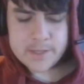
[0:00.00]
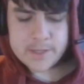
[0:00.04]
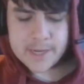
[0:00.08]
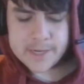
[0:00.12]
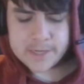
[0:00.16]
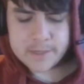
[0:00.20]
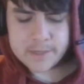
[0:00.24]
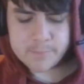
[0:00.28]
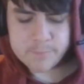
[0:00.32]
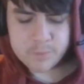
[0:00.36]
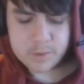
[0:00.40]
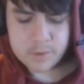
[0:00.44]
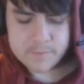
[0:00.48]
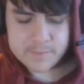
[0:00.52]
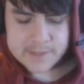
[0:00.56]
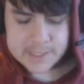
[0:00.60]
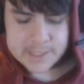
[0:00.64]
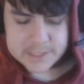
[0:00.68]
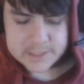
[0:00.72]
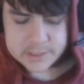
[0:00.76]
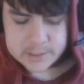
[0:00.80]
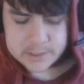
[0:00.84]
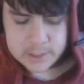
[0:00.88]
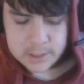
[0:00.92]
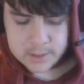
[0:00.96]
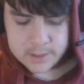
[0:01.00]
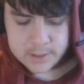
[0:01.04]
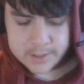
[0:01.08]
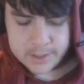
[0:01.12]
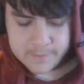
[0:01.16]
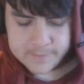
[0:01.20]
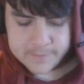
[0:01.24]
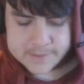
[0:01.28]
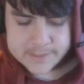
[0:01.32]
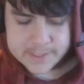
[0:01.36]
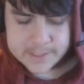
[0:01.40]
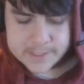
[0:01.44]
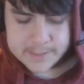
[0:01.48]
They can improve on that slowly.
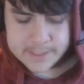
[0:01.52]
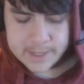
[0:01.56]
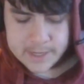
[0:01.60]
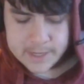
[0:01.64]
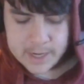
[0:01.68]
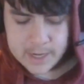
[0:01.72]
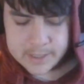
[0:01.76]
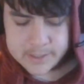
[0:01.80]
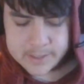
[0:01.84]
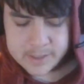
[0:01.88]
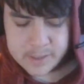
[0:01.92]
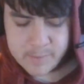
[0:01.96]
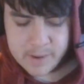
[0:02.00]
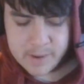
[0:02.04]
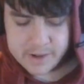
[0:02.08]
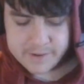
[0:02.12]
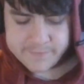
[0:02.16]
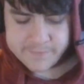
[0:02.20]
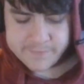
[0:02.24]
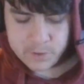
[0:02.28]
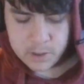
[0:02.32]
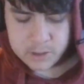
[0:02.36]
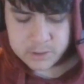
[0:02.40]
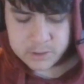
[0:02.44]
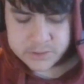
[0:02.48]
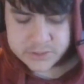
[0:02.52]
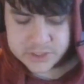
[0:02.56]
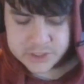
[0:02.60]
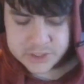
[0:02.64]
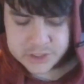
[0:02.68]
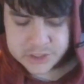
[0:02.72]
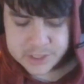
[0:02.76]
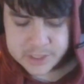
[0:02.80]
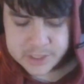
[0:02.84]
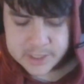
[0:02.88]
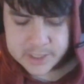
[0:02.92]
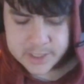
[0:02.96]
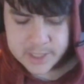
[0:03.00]
Obviously, they aren't going to make finals
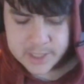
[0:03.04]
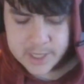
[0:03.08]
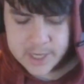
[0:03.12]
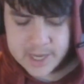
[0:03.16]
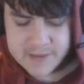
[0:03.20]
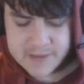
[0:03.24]
this year.